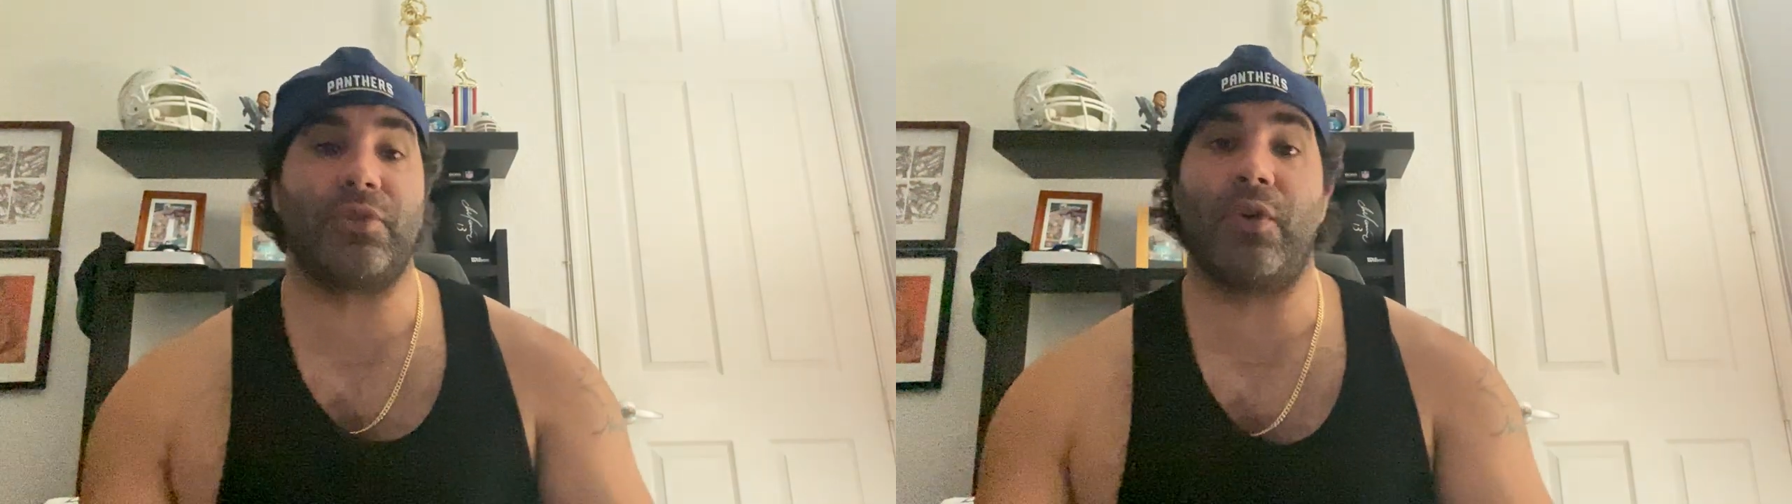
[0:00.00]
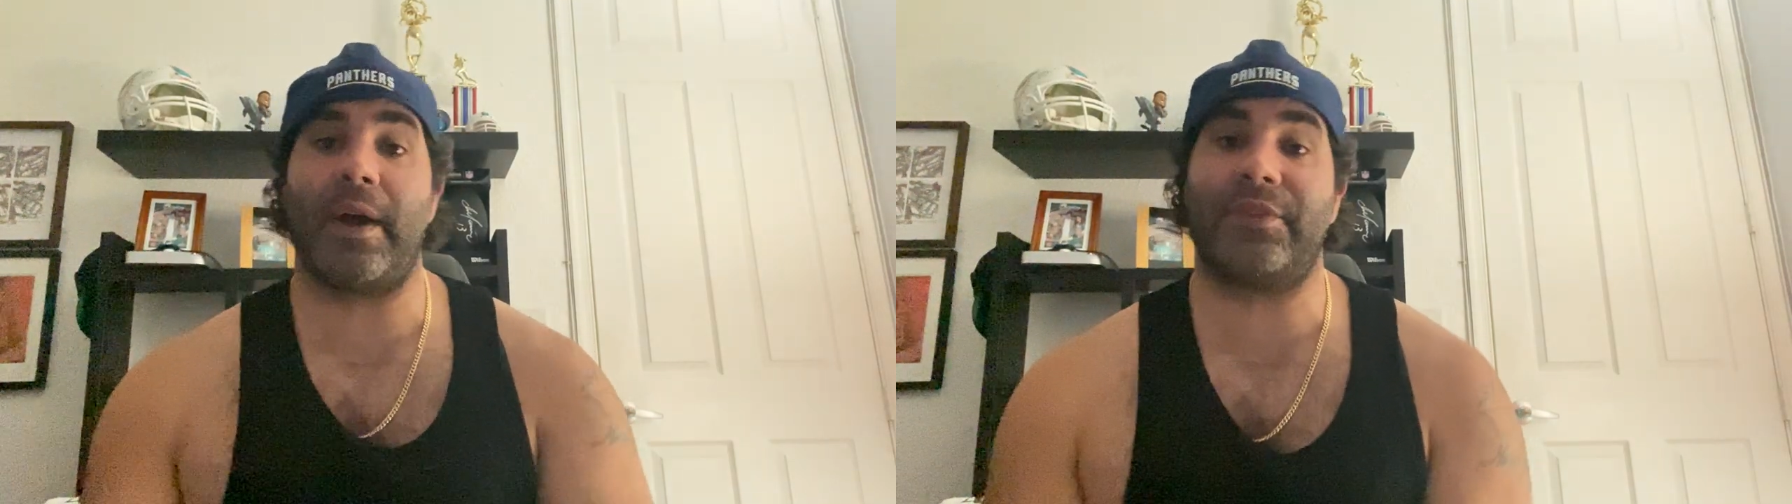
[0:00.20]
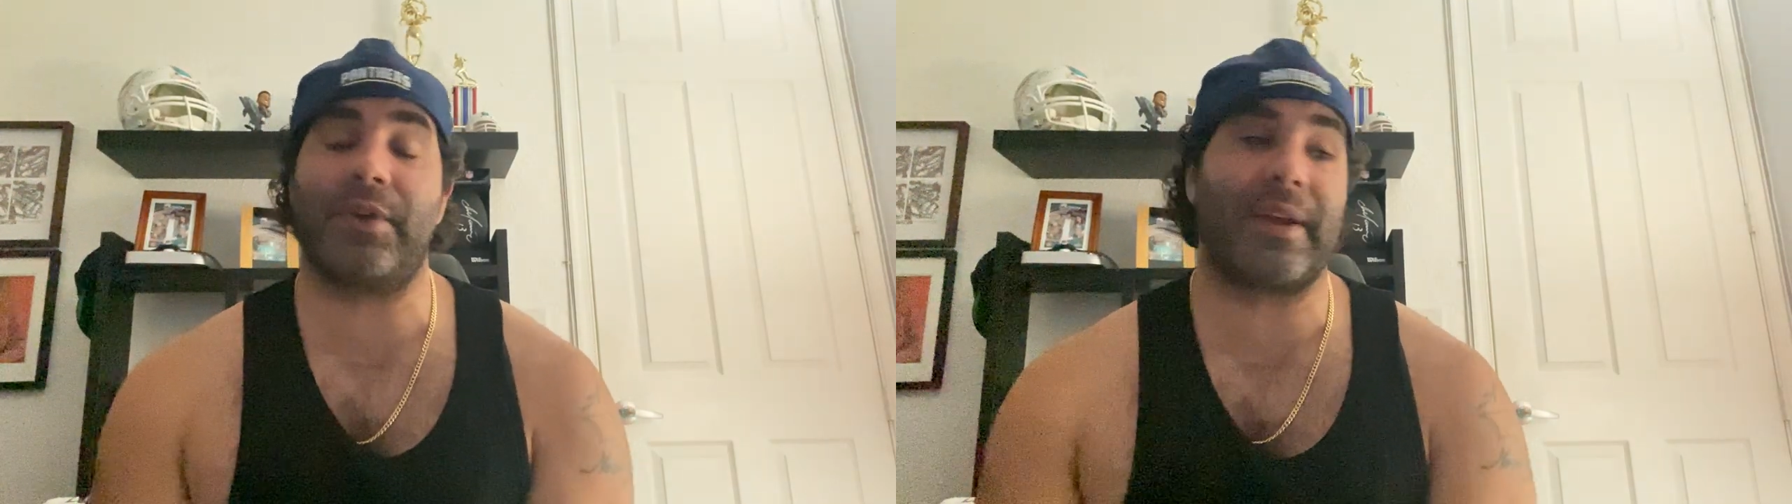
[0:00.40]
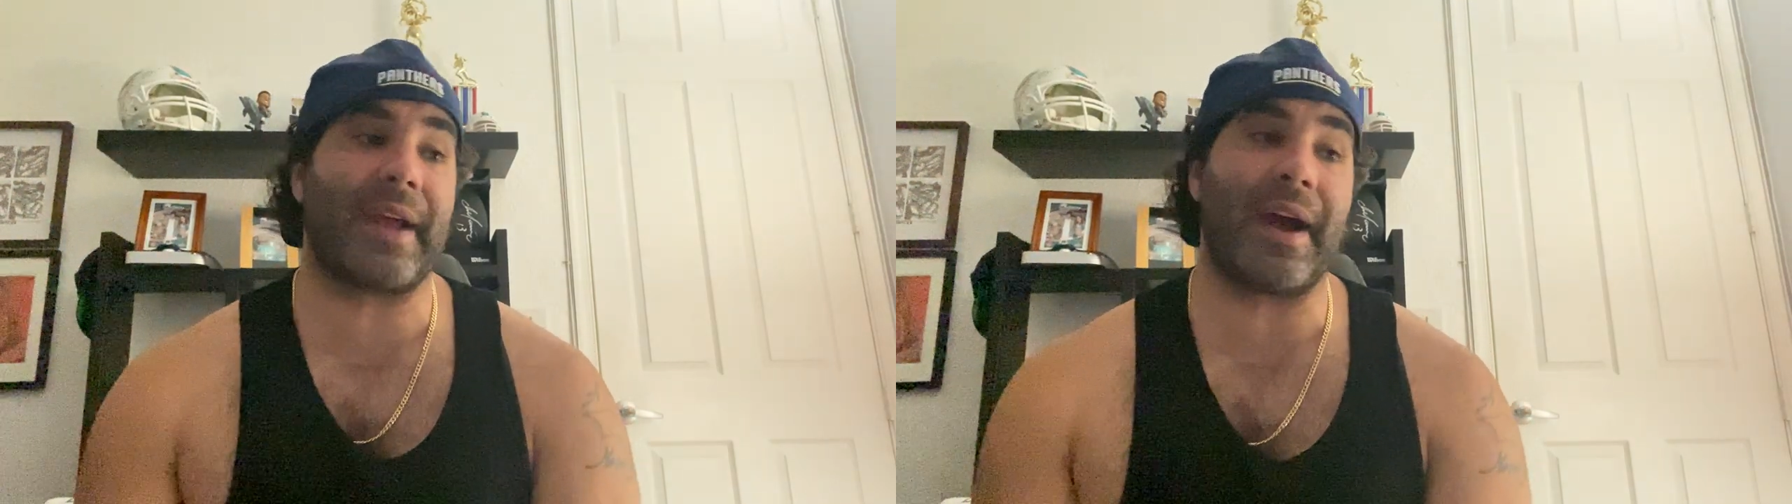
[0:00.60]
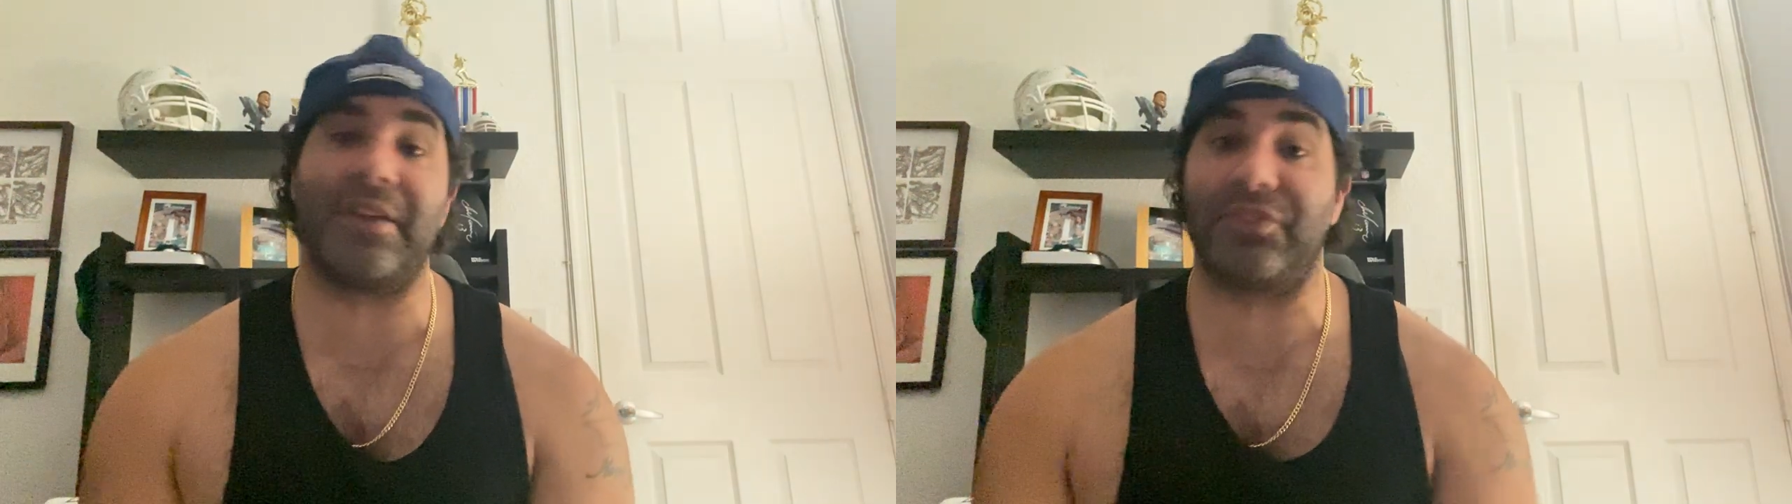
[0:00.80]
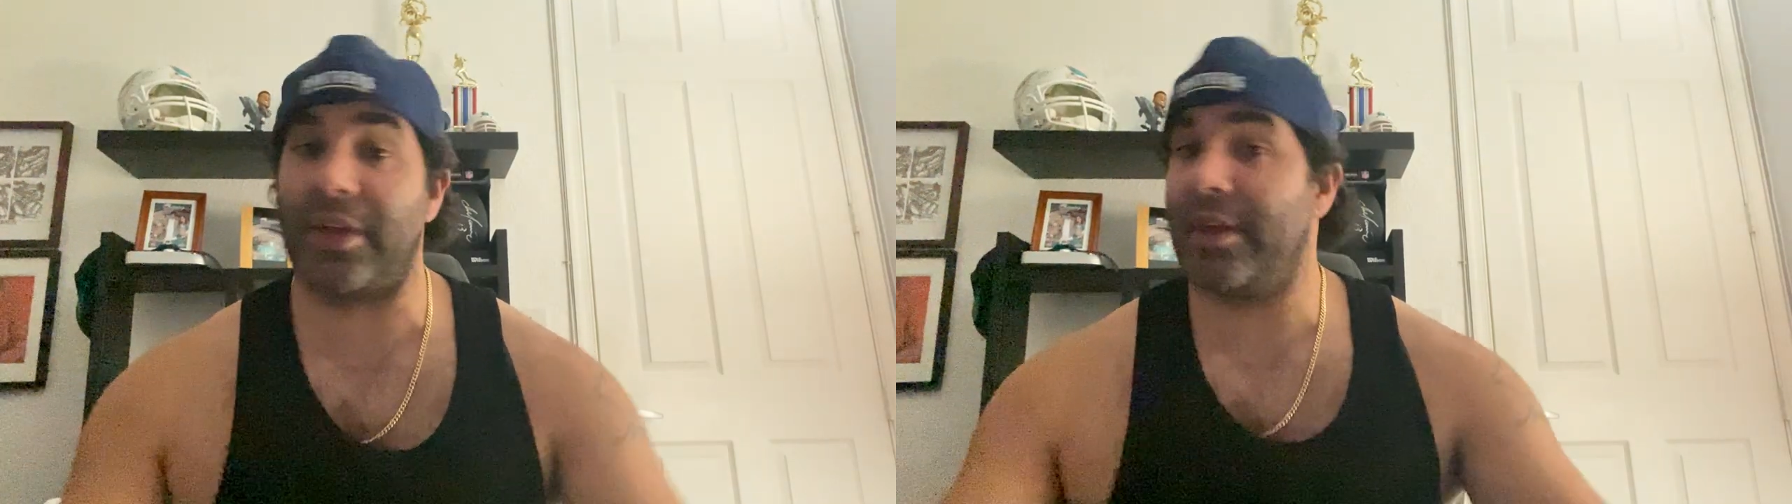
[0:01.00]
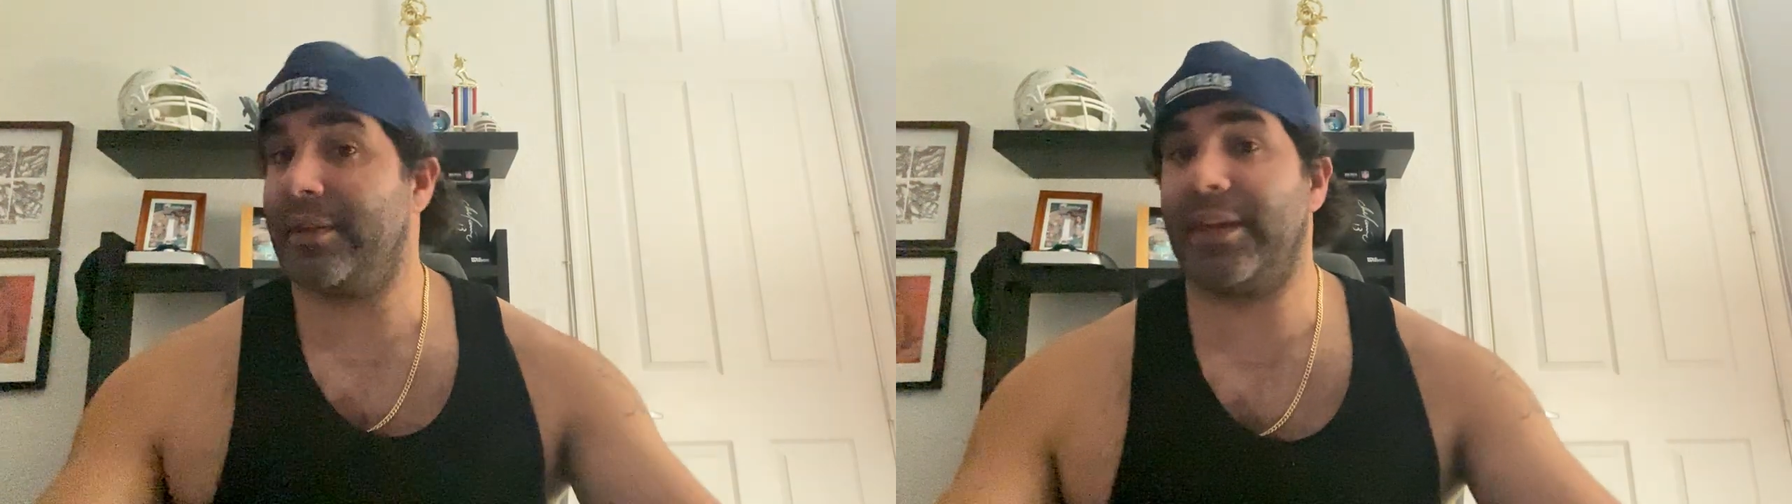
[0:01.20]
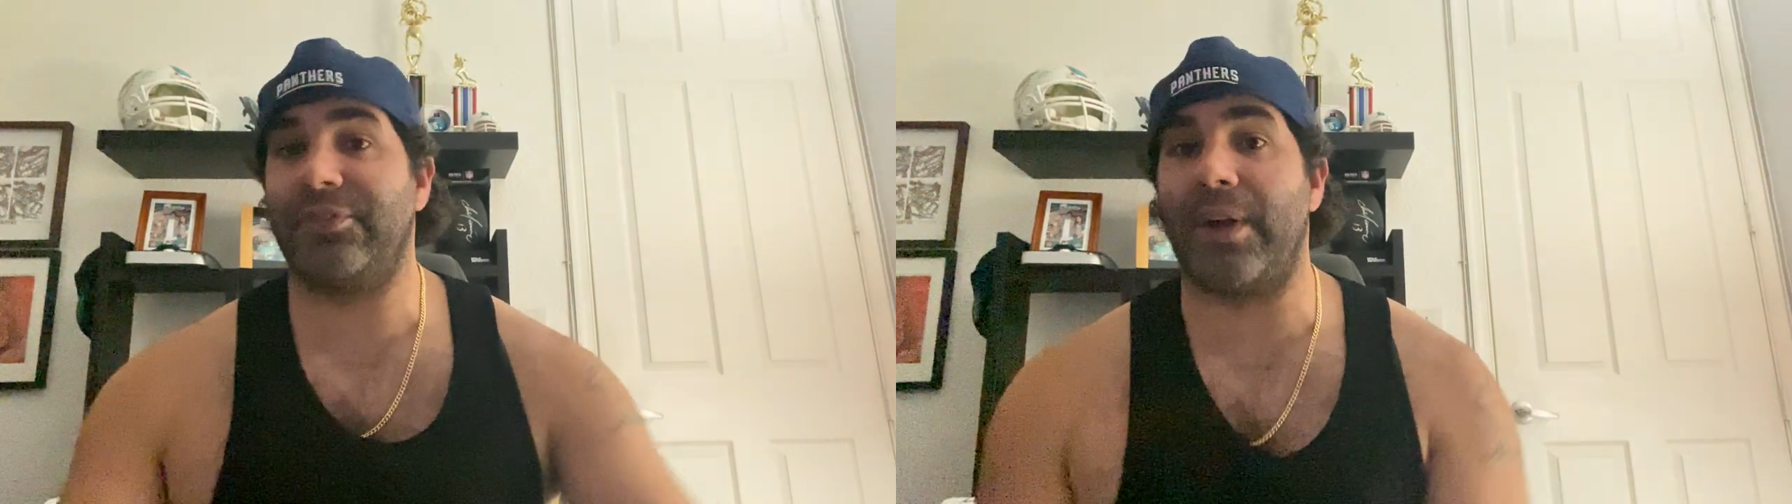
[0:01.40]
to go after our guys.
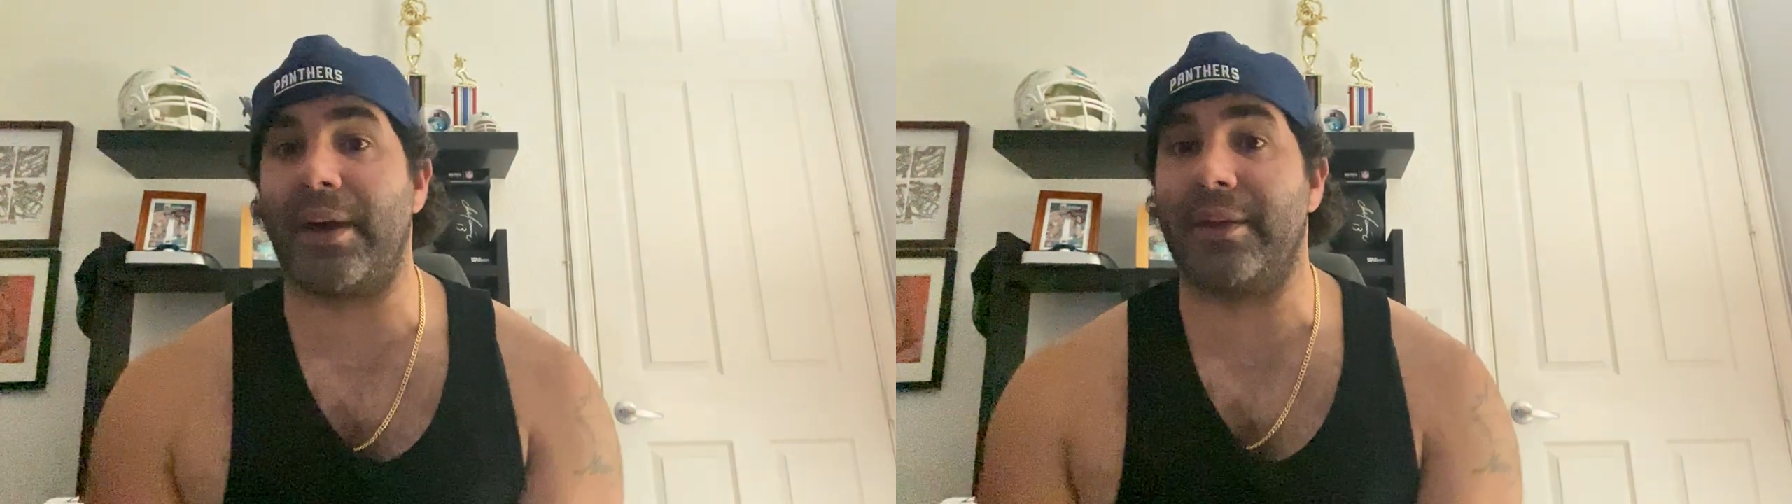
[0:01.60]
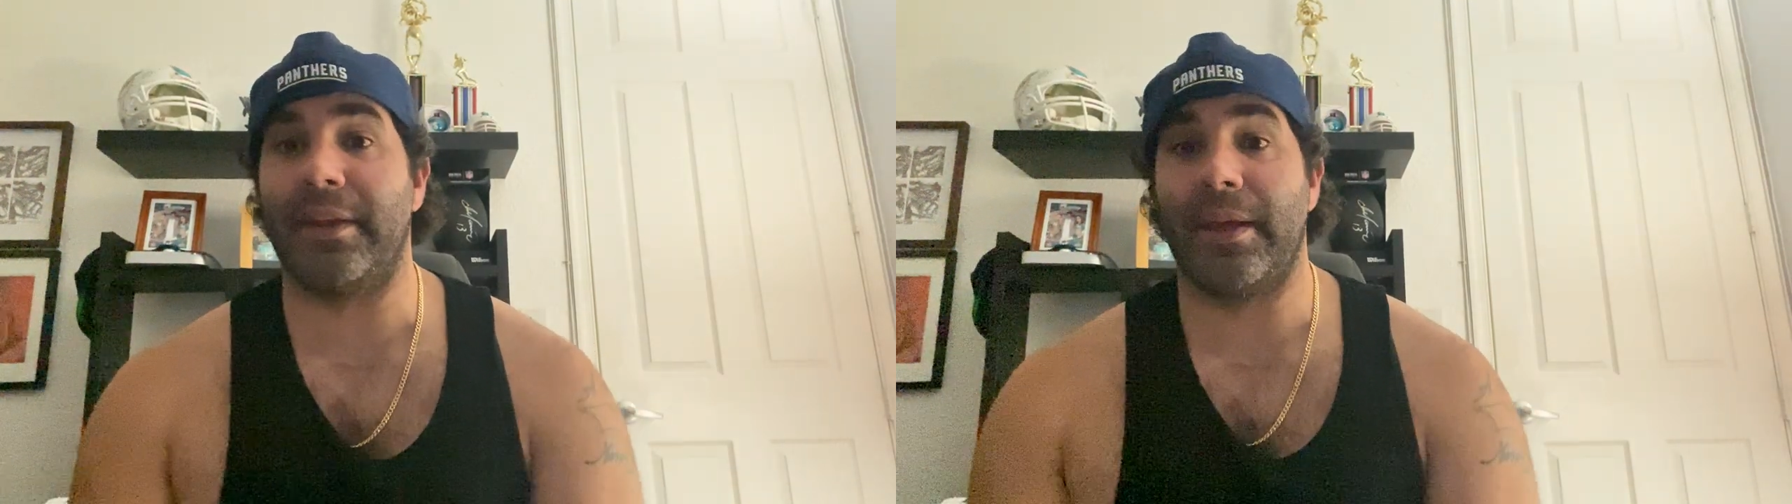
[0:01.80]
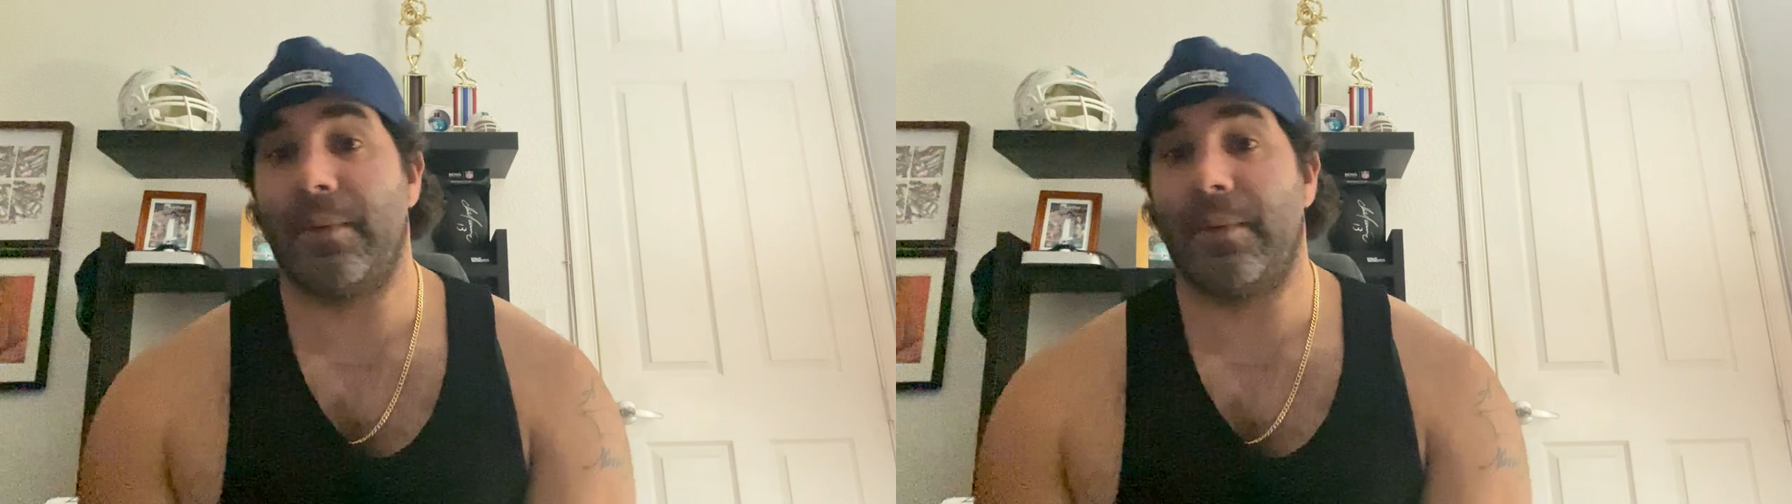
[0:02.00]
That's fine.